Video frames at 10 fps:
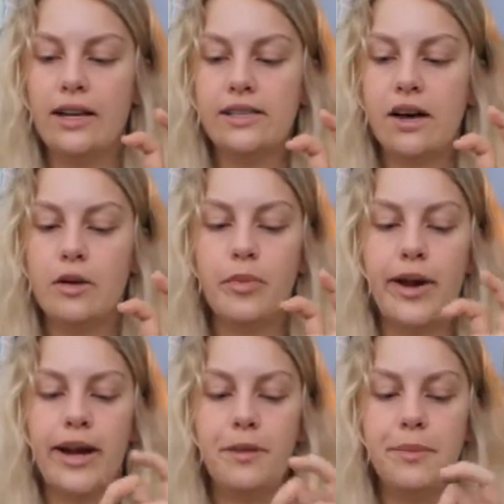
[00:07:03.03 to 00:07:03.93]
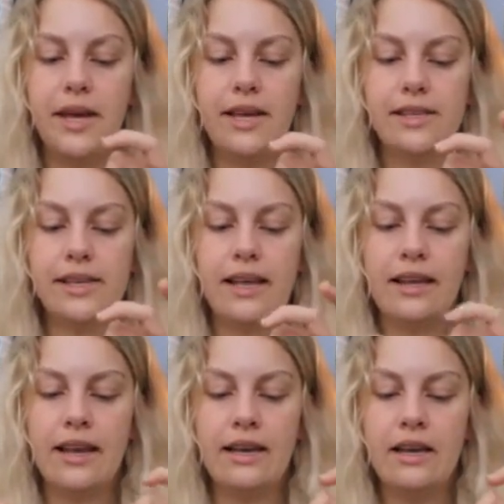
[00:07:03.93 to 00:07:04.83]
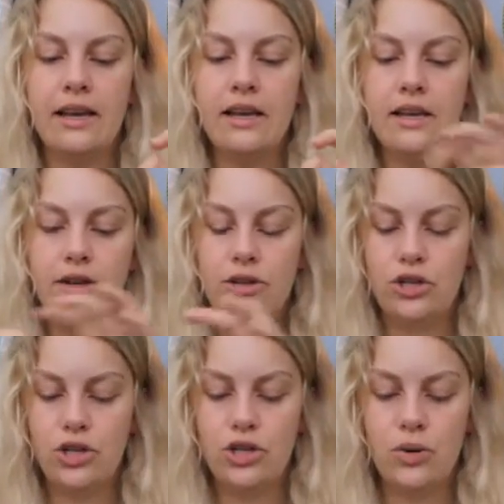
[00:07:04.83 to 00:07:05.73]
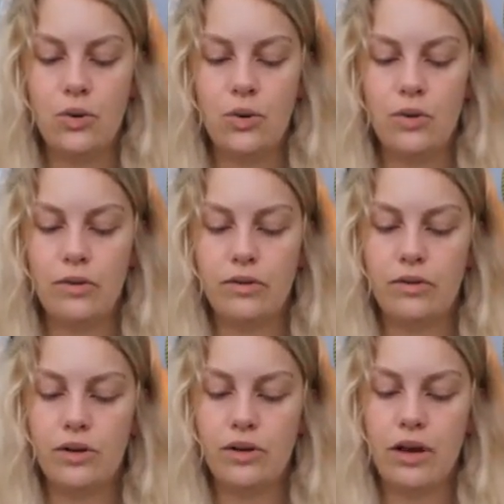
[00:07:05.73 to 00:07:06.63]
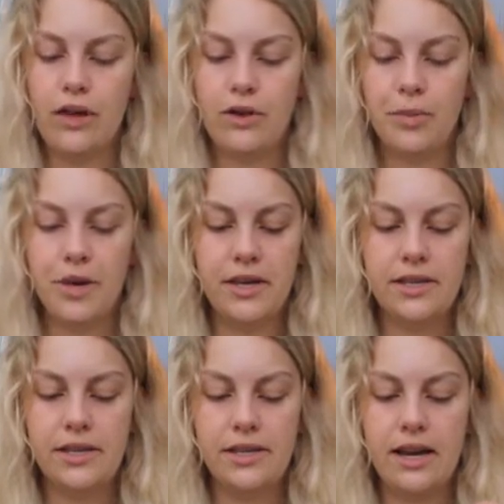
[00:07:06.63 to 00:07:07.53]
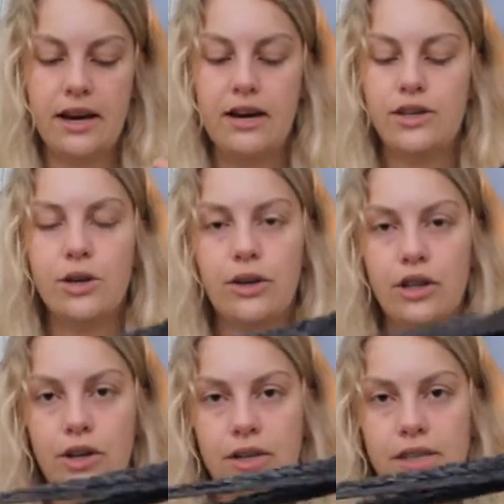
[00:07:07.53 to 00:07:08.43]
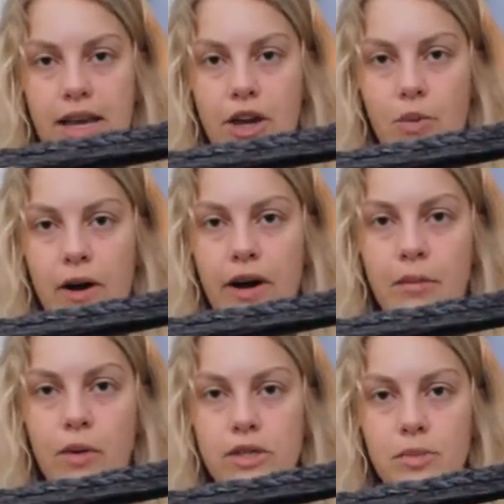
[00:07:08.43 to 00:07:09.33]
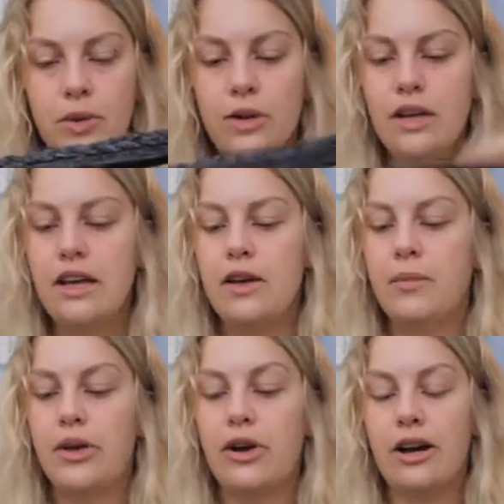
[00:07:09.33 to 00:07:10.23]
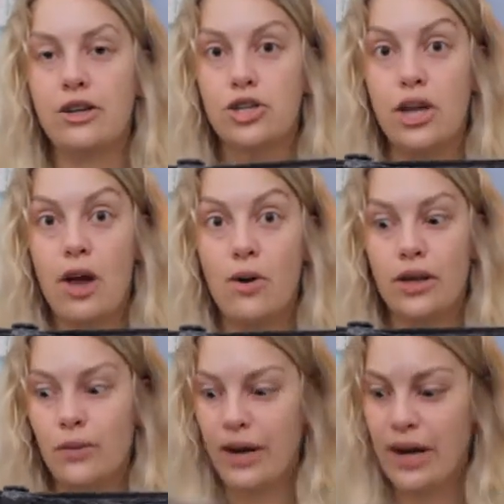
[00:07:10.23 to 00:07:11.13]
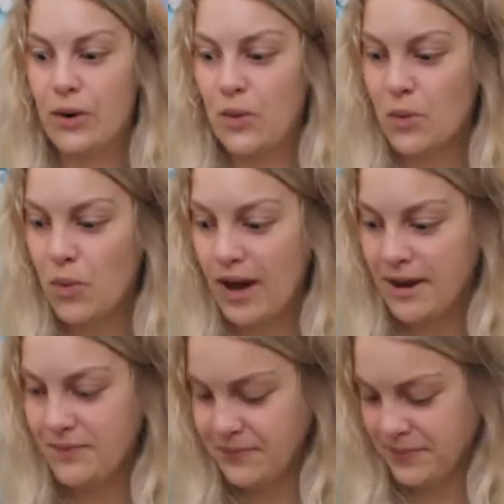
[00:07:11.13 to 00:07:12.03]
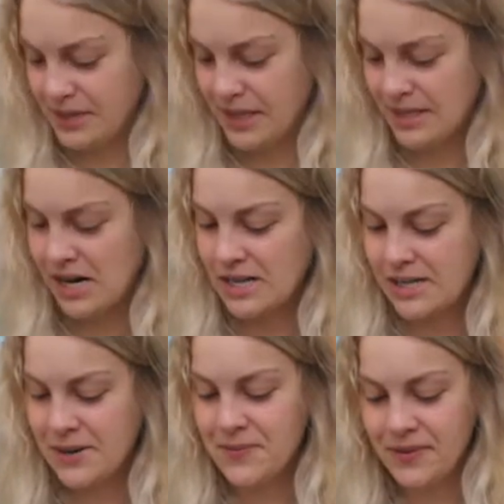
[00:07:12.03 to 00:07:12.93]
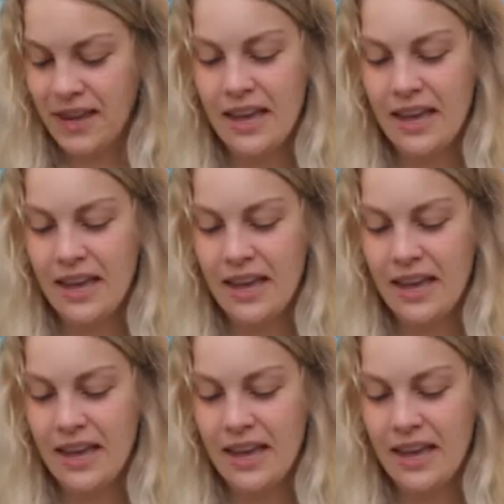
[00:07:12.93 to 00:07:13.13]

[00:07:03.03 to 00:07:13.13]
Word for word: It's got a braided piece and then two other pieces here. So it looks like you're wearing multiple, but you're actually only wearing one. So that's awesome.